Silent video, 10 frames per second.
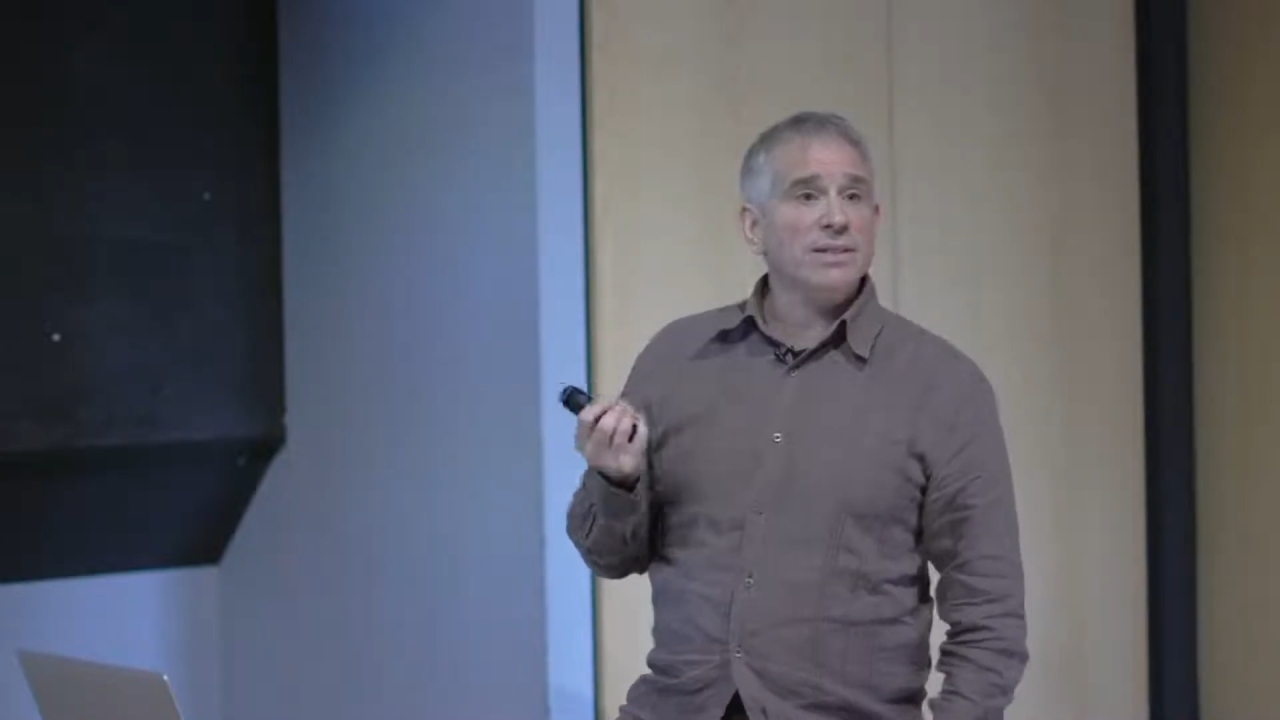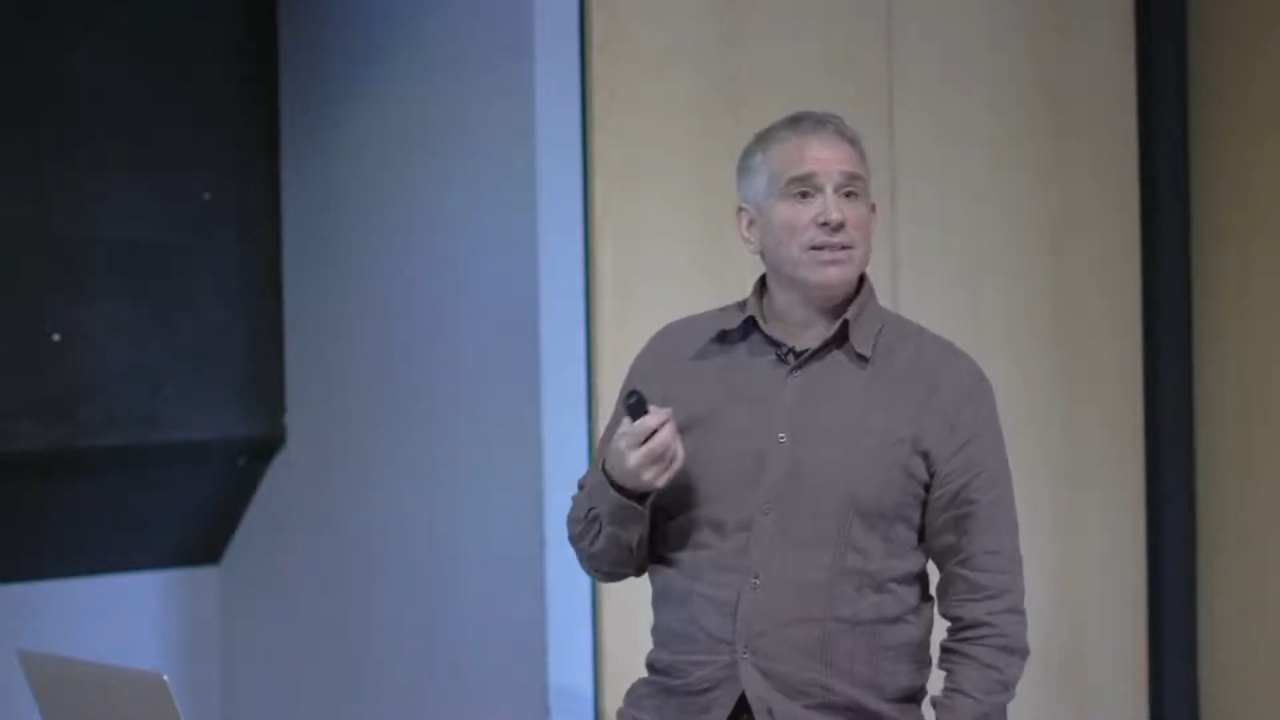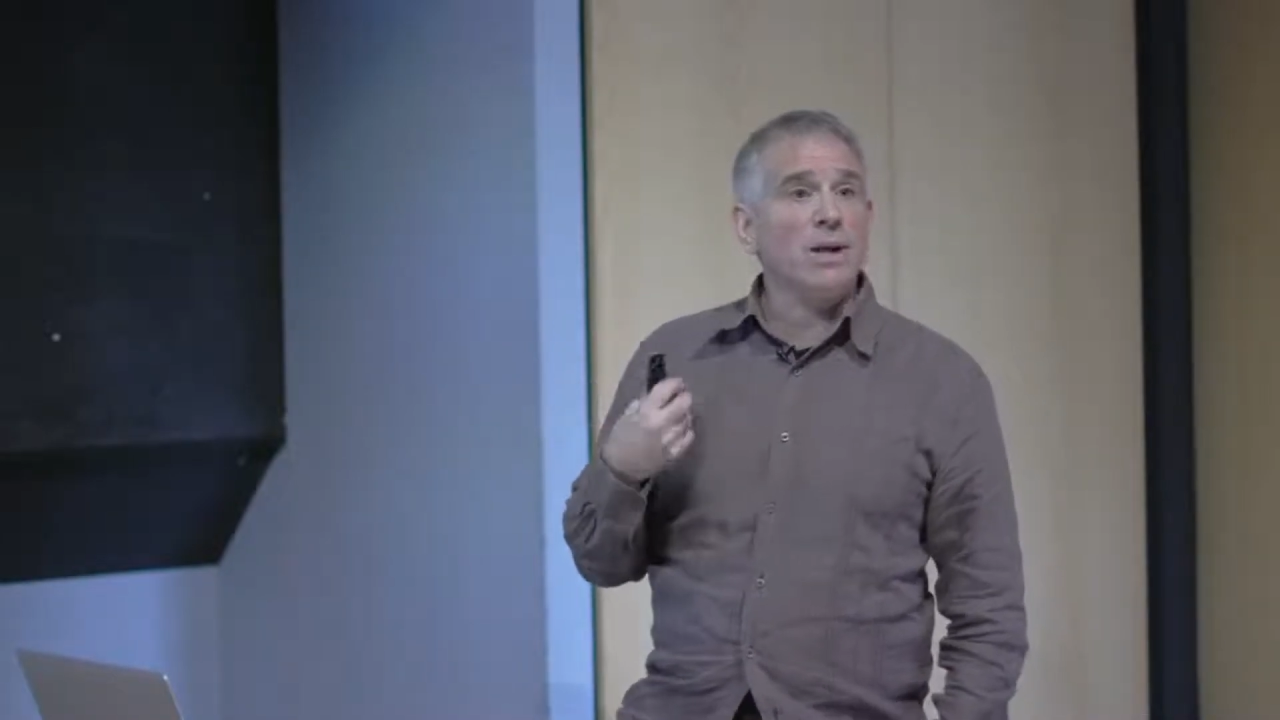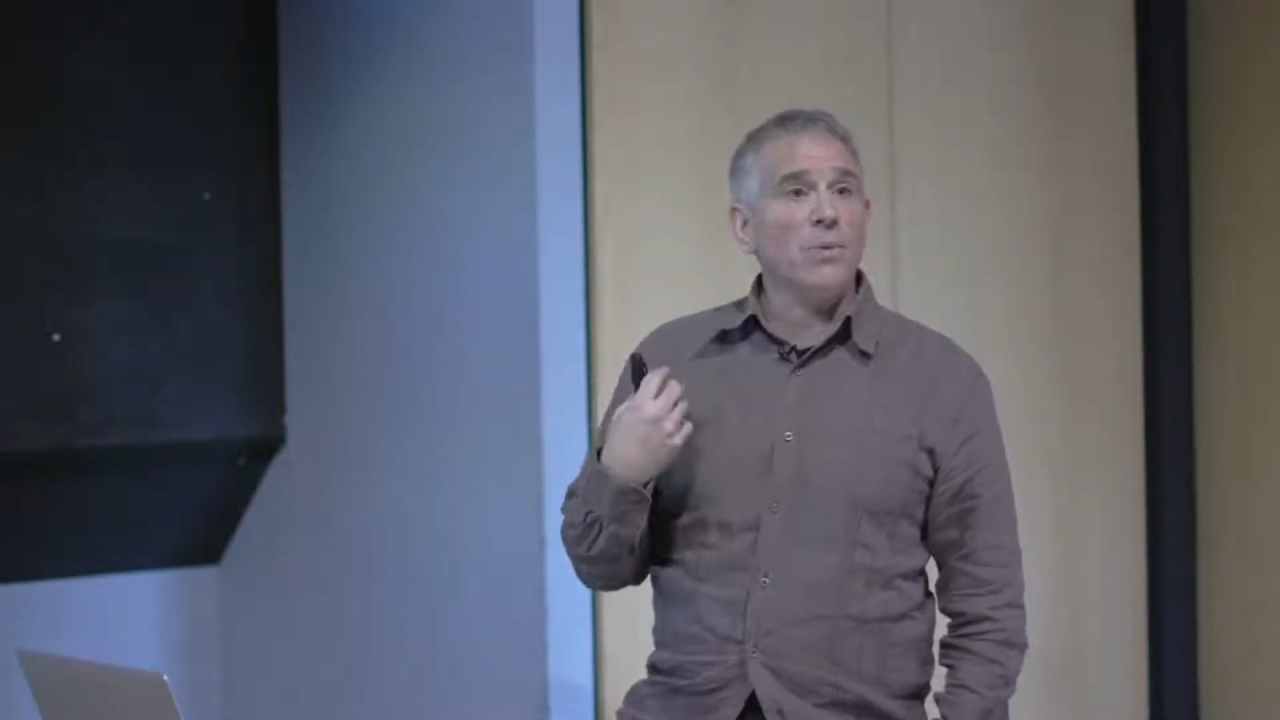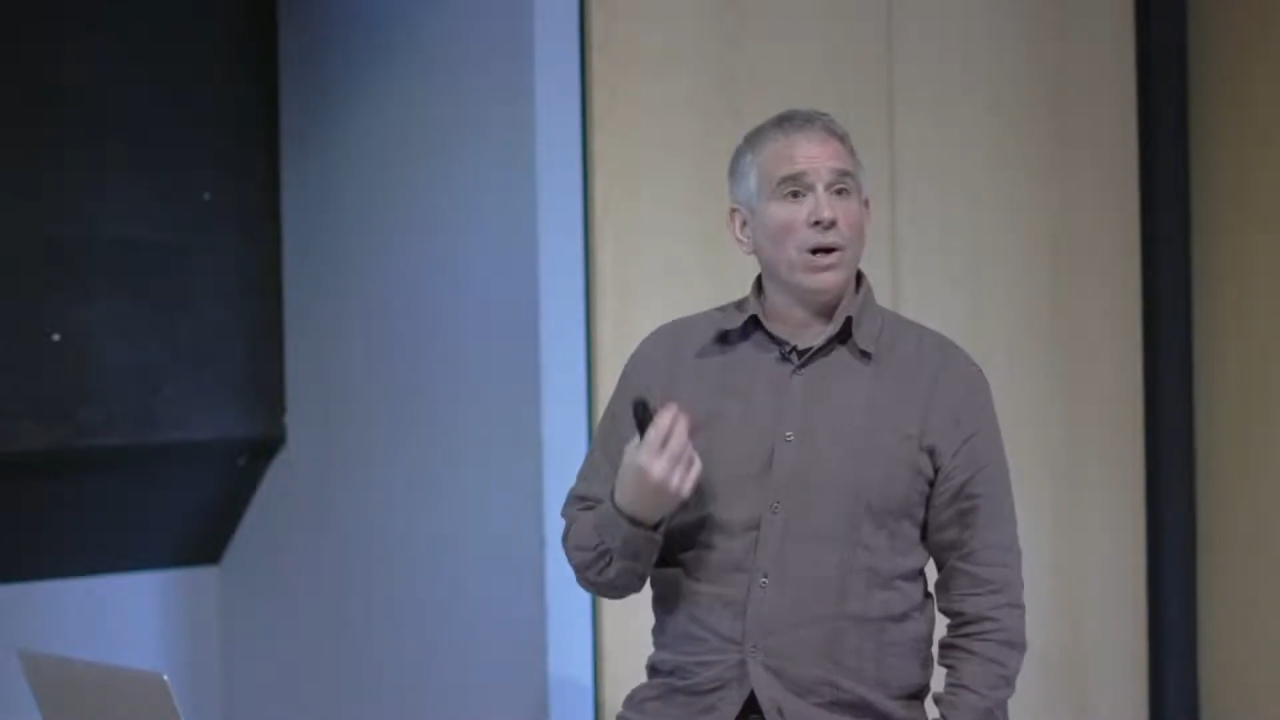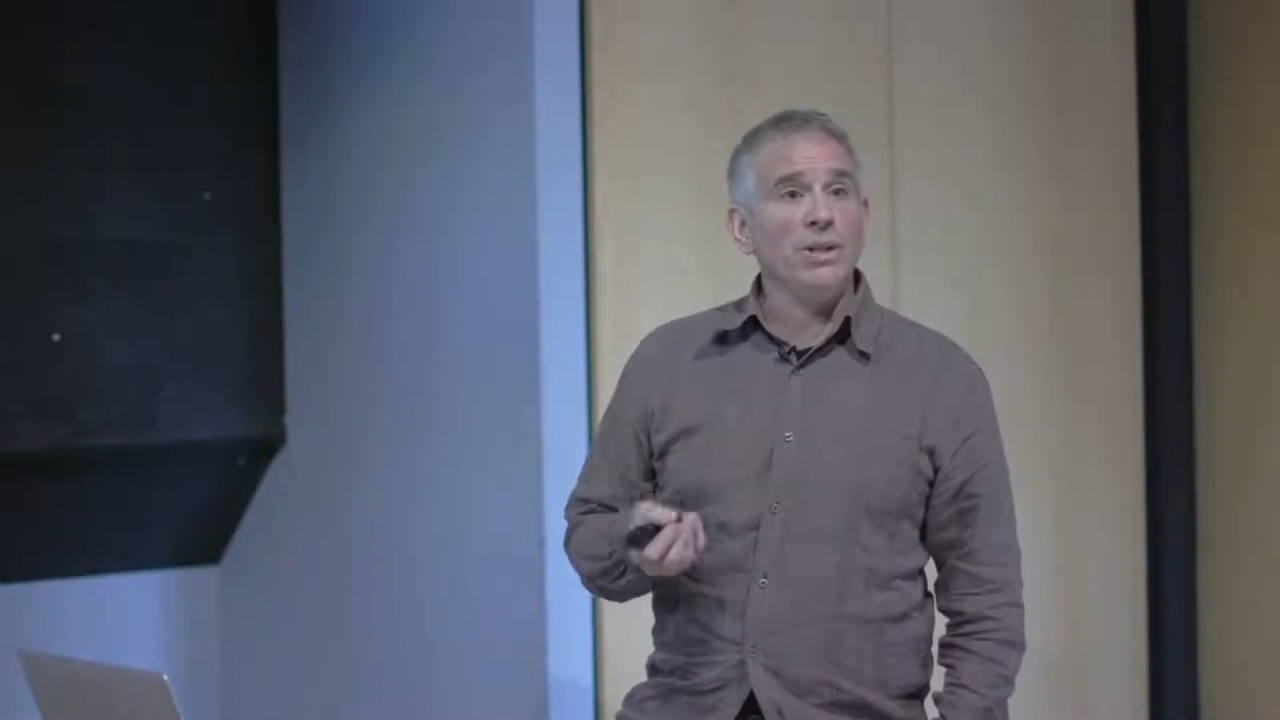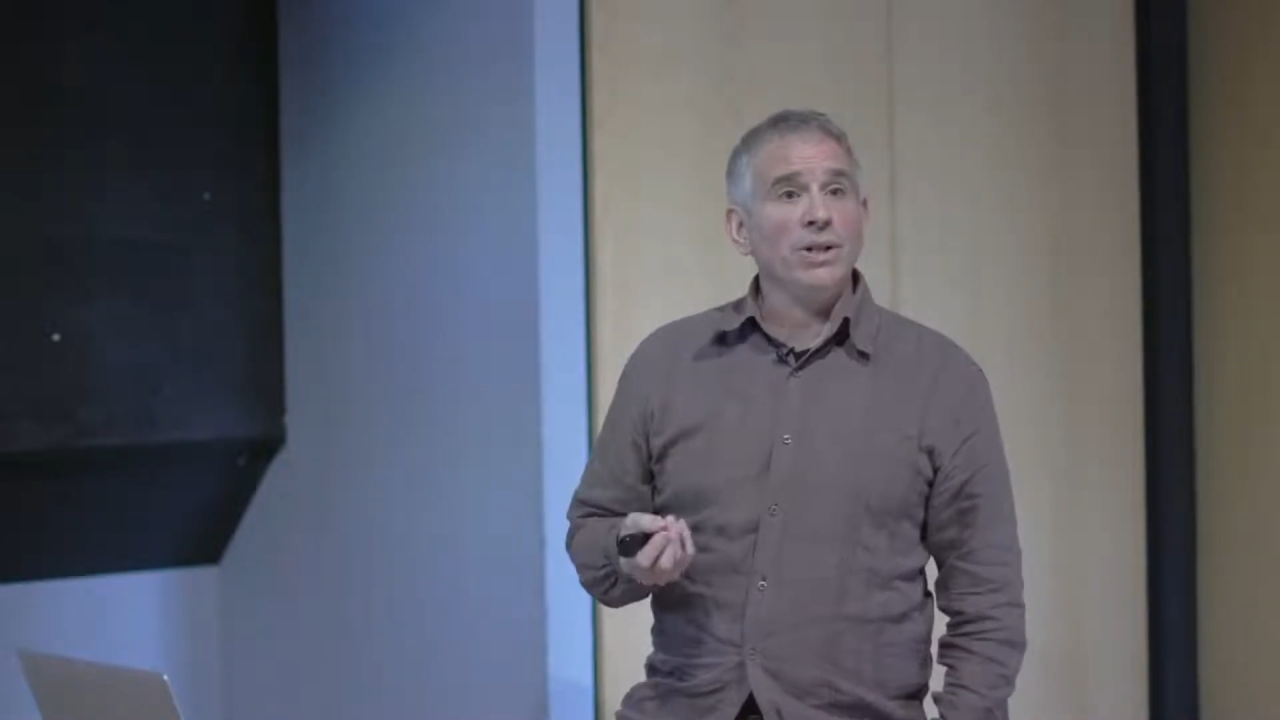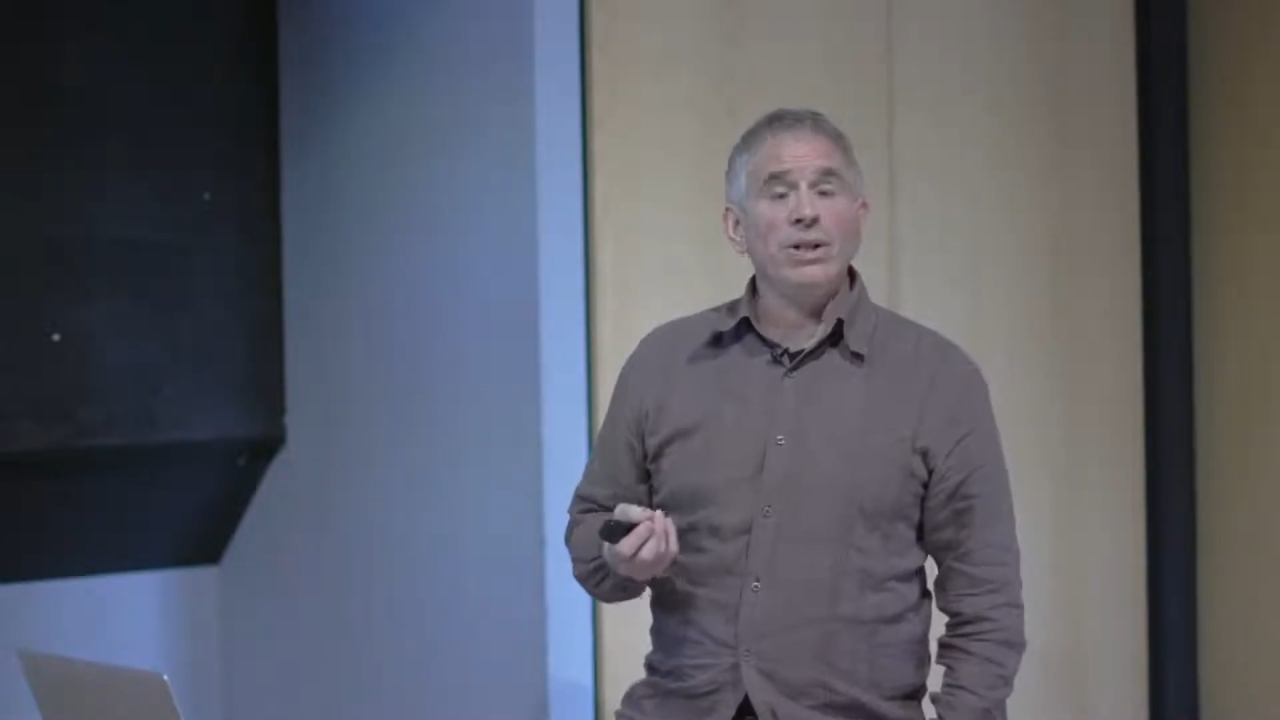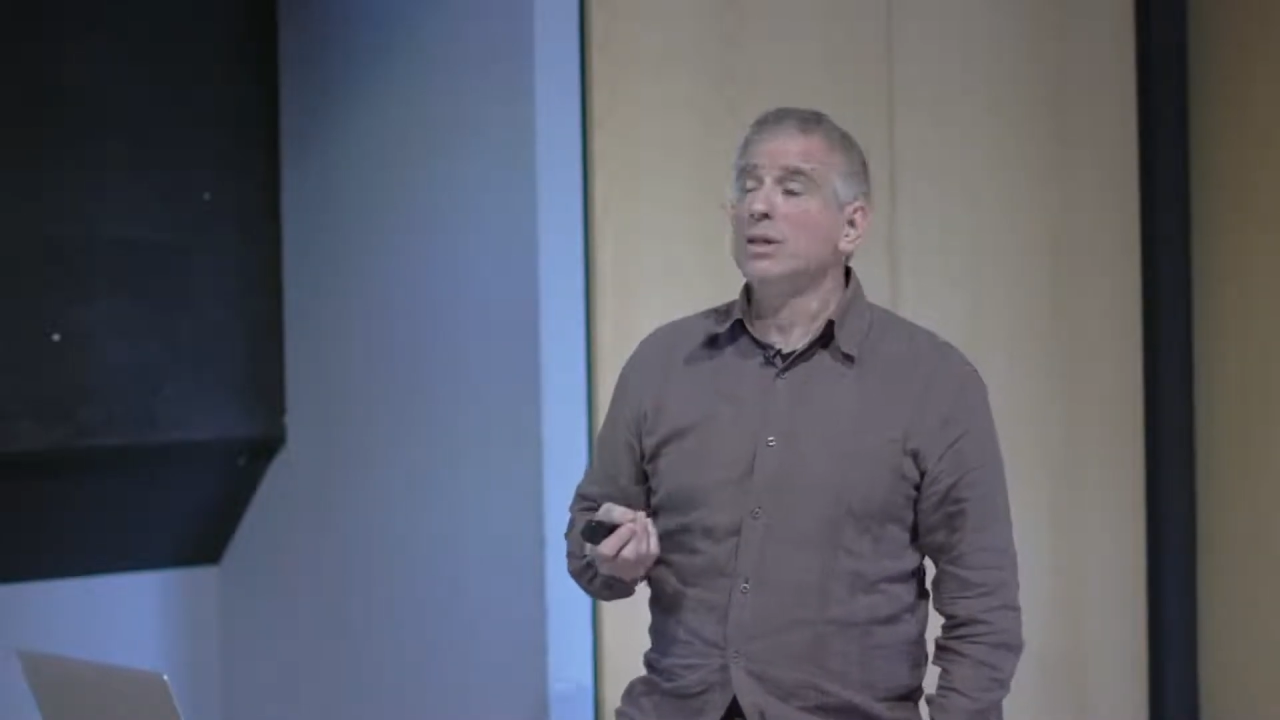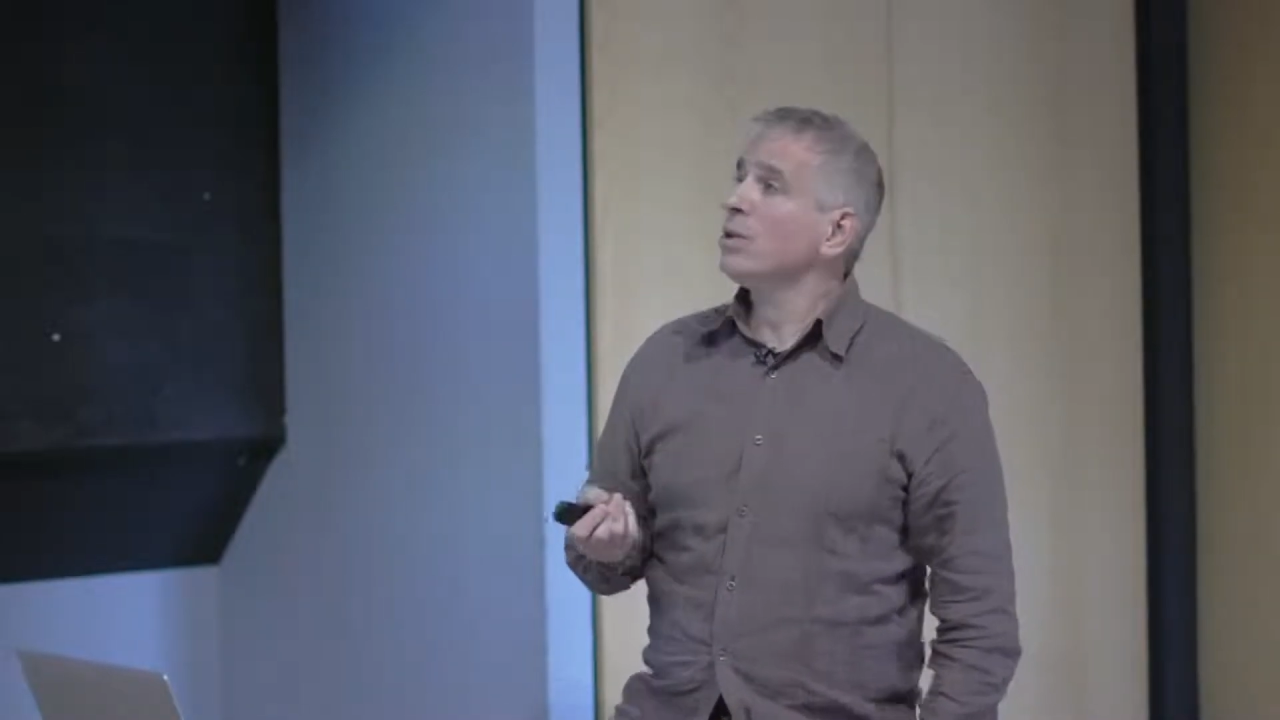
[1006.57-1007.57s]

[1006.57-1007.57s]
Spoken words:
this award